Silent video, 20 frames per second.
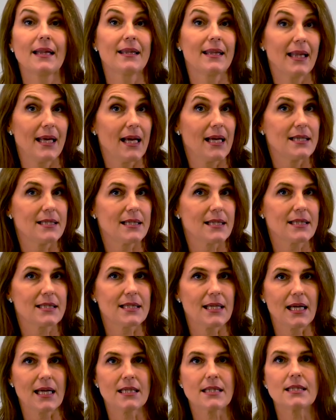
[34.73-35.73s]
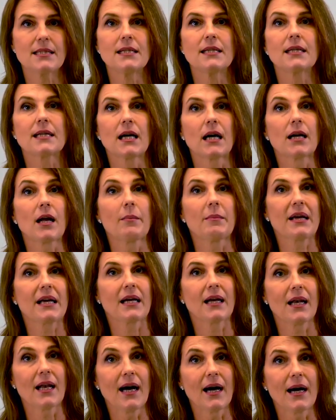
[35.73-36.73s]
They dictate the
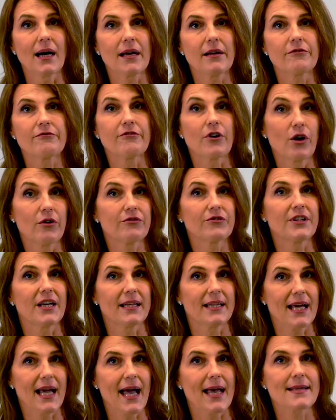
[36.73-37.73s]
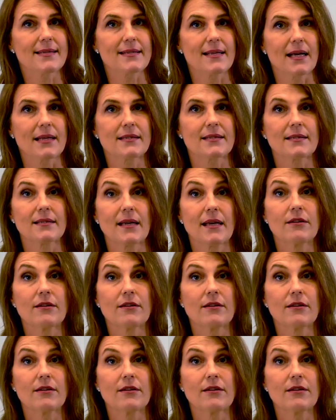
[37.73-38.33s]
economic life of that asset.